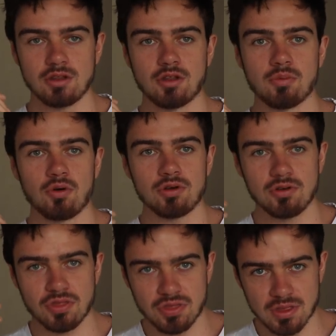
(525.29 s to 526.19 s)
The more you're
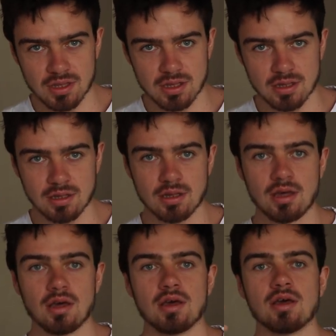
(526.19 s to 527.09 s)
thinking
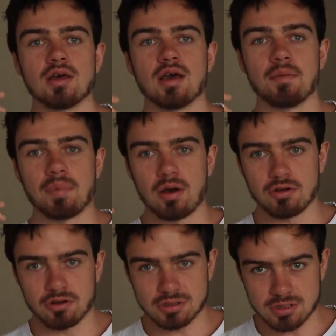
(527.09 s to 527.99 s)
about
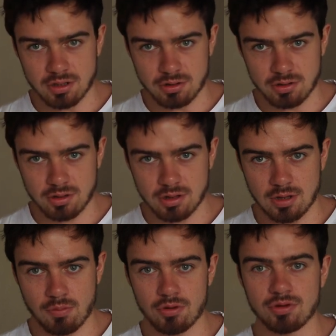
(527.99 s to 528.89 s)
your stutter,
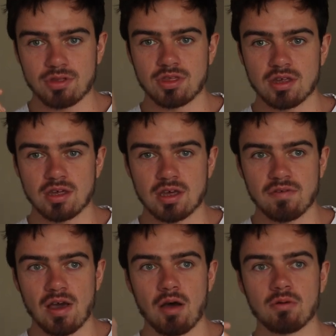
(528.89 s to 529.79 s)
the more you're thinking
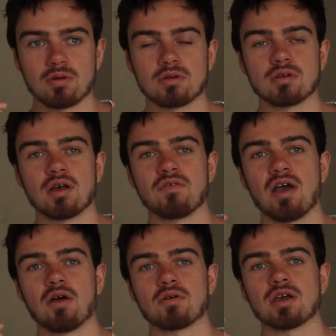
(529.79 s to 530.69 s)
of how
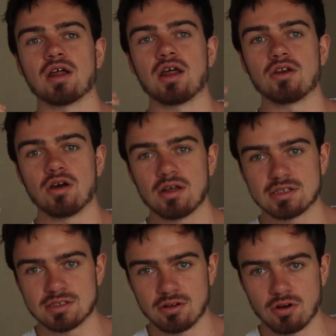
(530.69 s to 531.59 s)
can I not
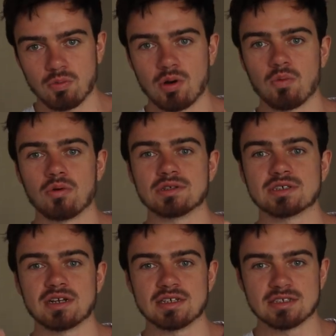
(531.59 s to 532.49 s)
stutter, what words
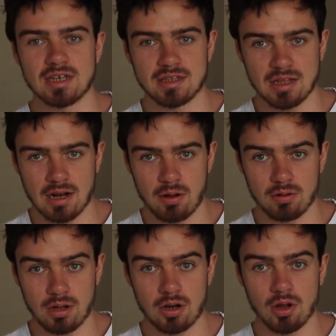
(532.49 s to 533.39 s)
can I say that
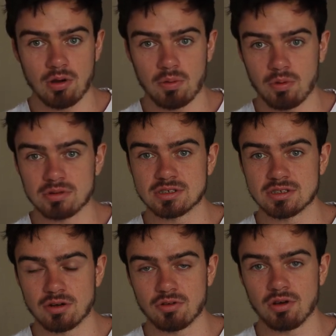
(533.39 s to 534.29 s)
I know I won't
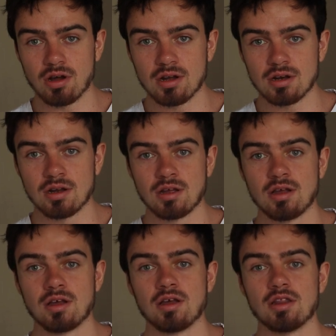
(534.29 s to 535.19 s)
stutter on.
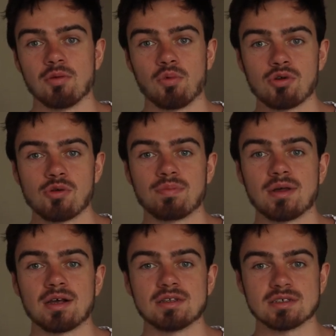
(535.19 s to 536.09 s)
The more you're
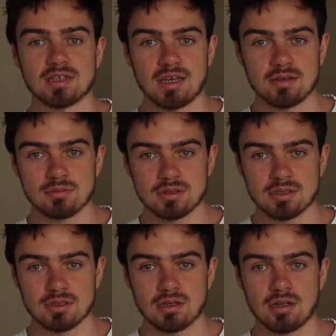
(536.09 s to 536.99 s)
playing these
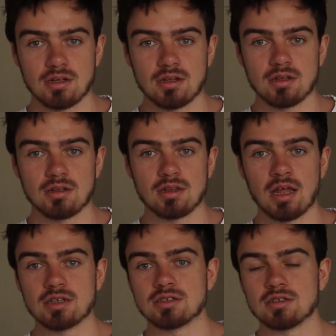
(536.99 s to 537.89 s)
games,
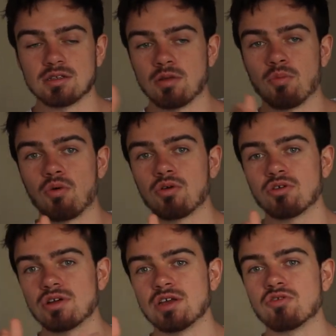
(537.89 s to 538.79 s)
the more
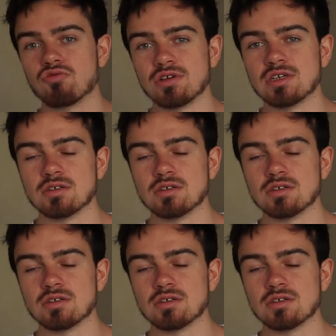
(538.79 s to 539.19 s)
you're in